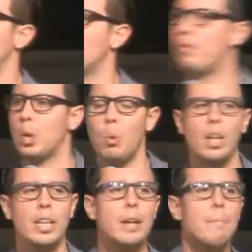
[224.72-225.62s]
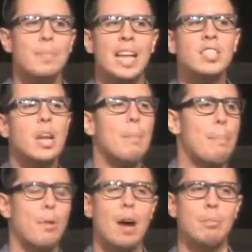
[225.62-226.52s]
one for your wallet. That's not my
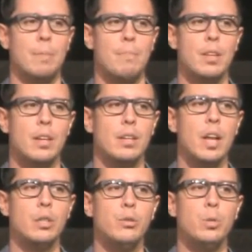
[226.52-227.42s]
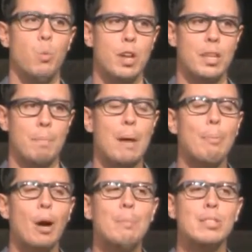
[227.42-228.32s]
problem, not losing one of them. My
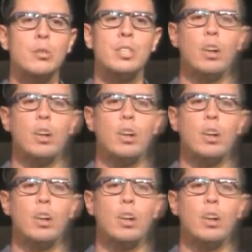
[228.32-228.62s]
problem is losing